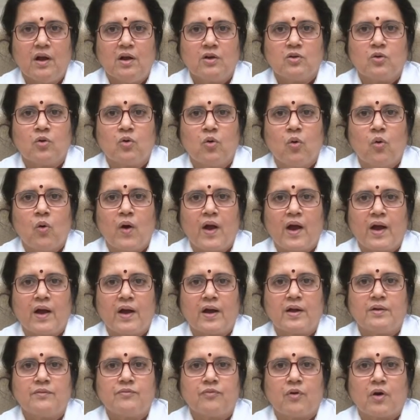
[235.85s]
to go
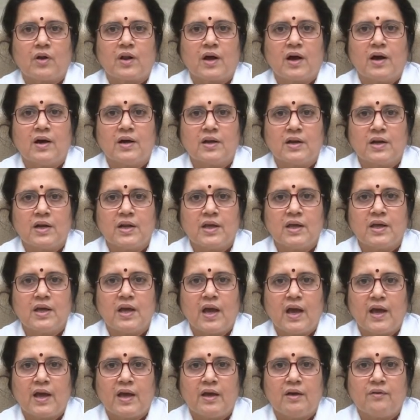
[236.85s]
ahead for early
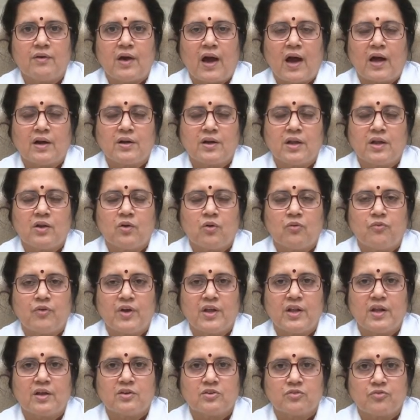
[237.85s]

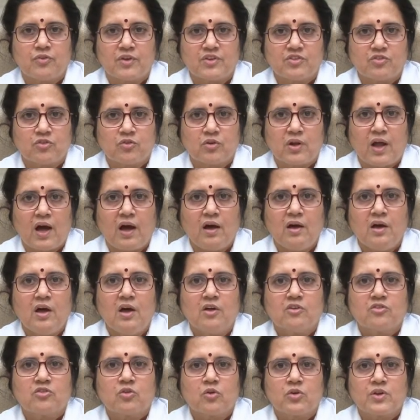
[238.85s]
arteriovenous fistula,
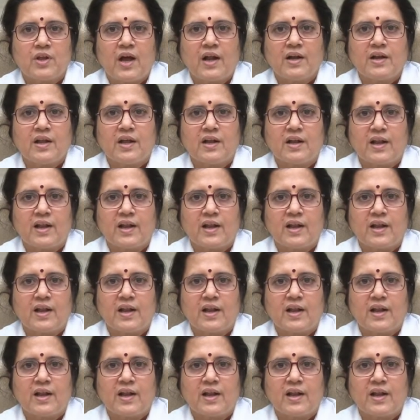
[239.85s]
so that a